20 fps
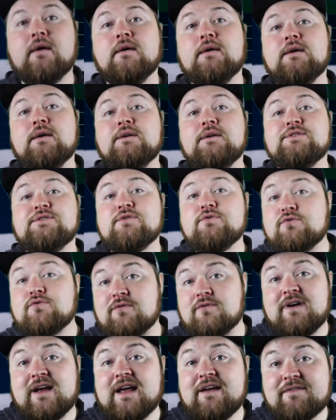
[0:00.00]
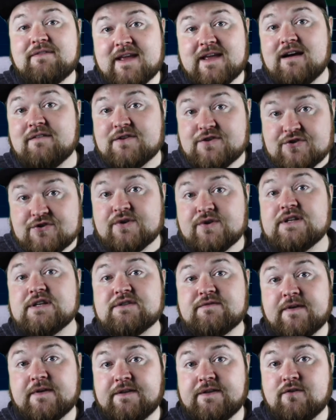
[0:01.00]
So, if you have enjoyed this
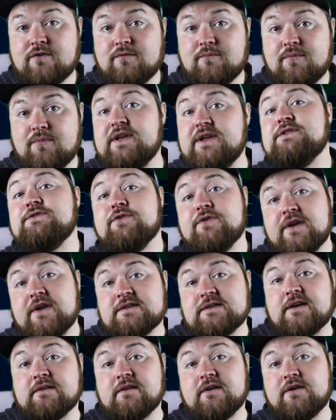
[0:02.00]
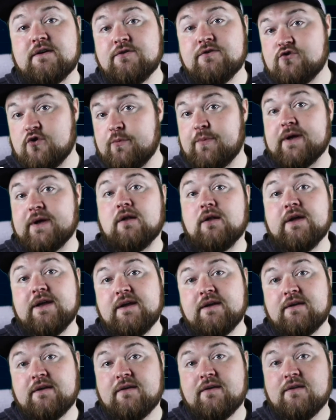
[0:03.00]
video, please do consider dropping a
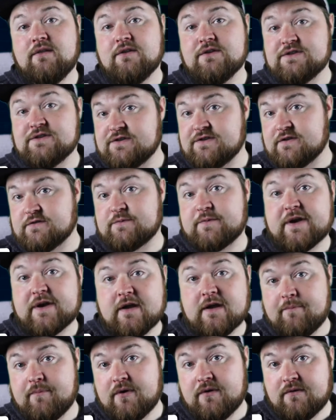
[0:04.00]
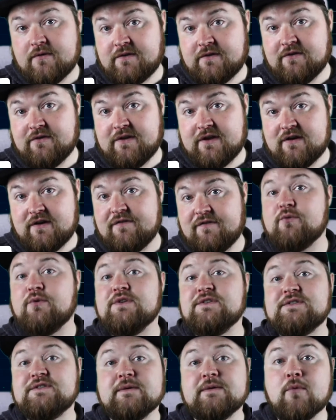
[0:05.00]
like. There's a subscribe button down there if you want
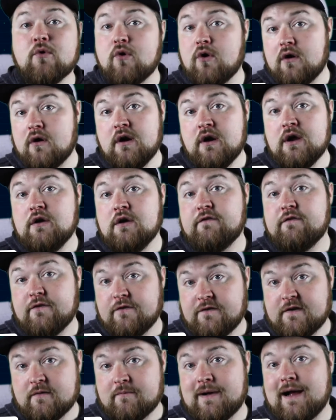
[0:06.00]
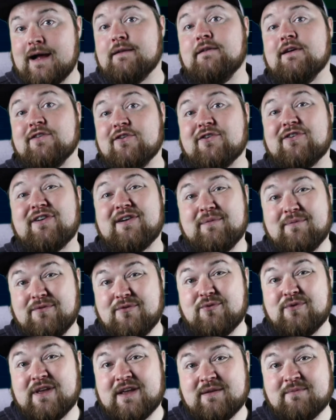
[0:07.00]
to see more Footium and other crypto
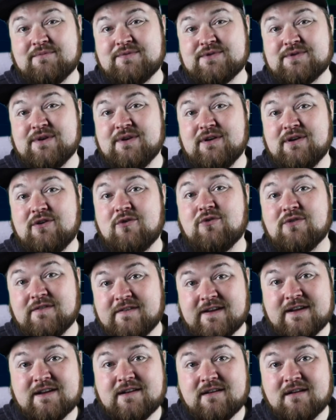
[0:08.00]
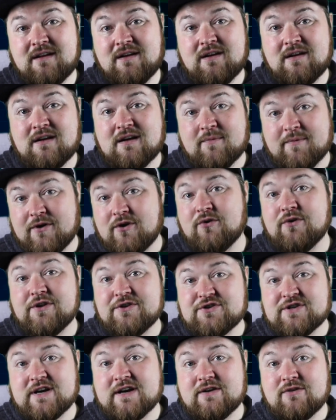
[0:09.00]
games content coming on the
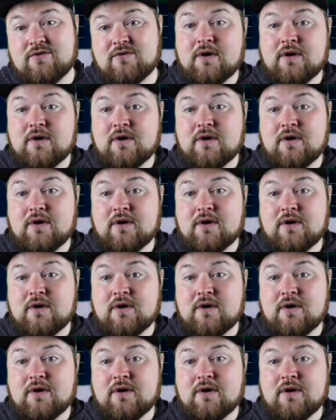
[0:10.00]
channel.